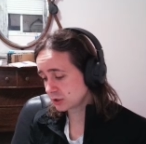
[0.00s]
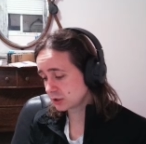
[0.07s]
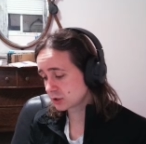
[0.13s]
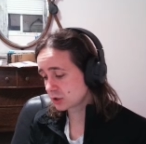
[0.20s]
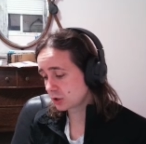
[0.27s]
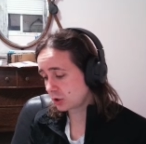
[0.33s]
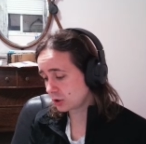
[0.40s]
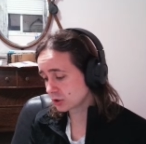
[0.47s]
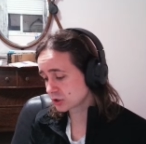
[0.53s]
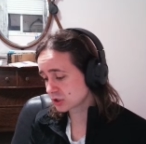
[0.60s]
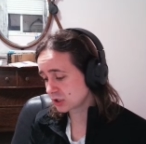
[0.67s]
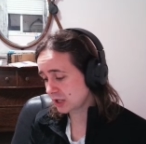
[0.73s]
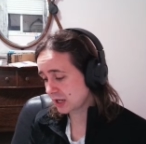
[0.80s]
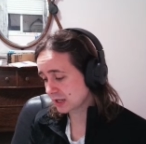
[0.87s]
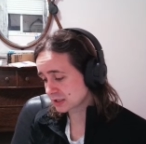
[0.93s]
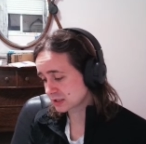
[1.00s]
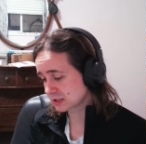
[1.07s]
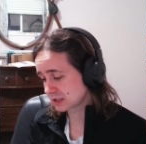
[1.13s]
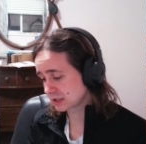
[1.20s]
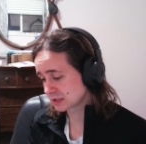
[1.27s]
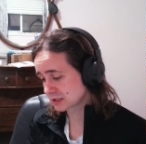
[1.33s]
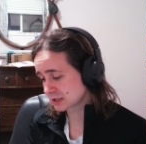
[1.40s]
cause
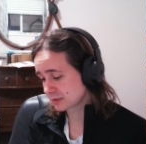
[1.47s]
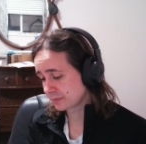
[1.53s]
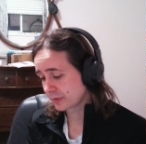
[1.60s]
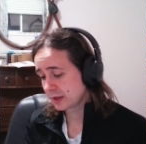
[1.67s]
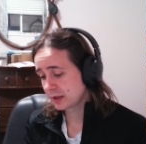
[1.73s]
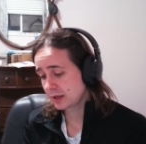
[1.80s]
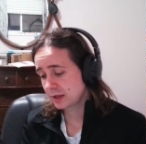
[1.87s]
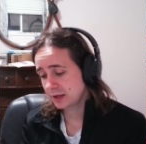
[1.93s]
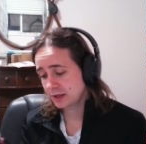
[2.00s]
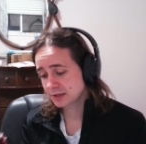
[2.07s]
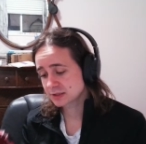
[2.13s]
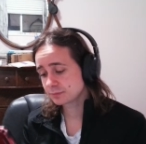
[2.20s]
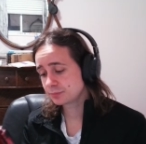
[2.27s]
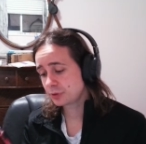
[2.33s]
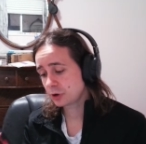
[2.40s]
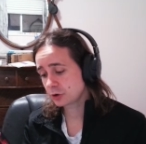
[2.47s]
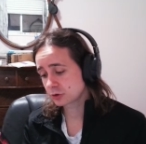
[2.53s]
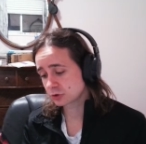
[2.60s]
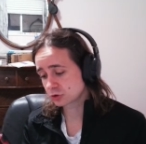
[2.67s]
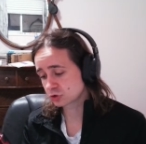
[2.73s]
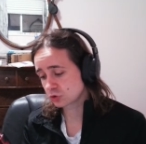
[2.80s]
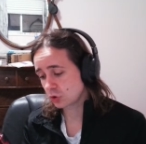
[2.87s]
accidents. It's
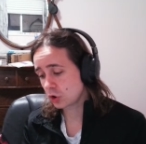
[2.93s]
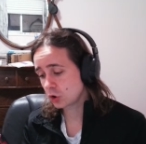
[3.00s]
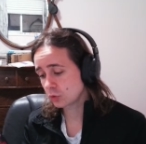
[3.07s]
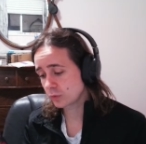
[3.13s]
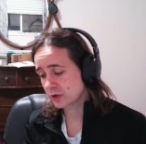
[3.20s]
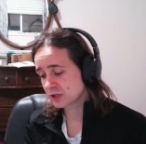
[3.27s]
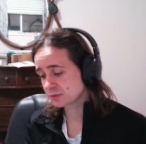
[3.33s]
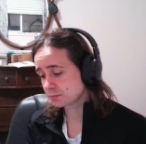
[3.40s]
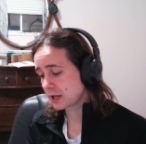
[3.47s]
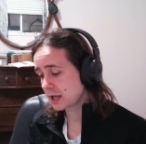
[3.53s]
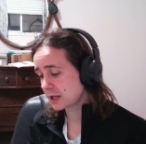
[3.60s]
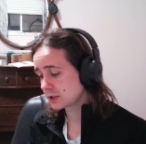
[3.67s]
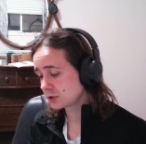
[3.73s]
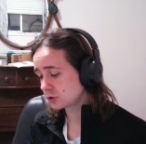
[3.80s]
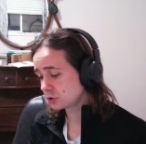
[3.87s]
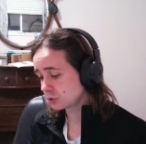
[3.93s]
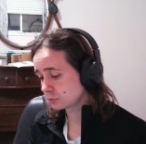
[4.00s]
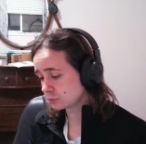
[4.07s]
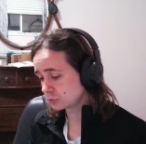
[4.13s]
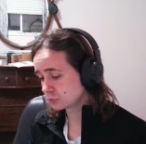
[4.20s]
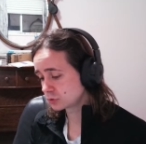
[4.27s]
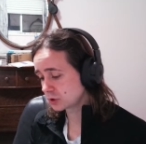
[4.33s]
important to always plan your
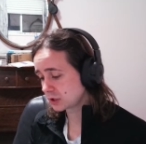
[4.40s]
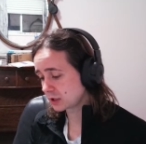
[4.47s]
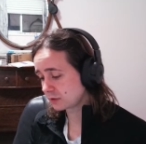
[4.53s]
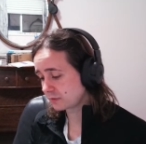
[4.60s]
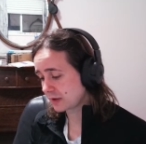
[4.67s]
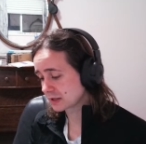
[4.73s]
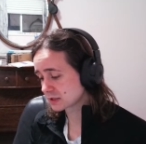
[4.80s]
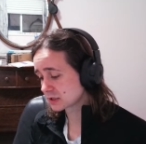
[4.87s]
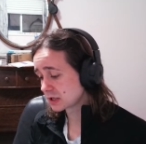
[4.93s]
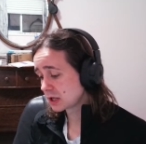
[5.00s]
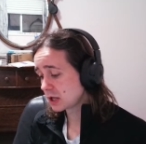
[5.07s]
route in advance,